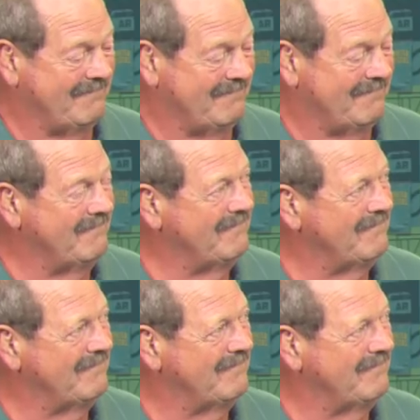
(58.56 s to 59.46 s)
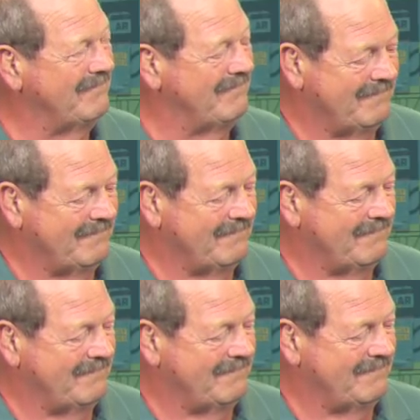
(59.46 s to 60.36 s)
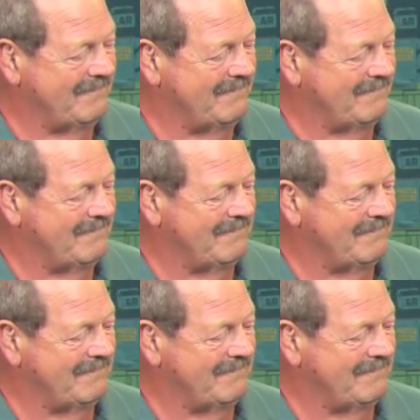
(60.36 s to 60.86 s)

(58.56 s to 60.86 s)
No words are spoken by the person on screen.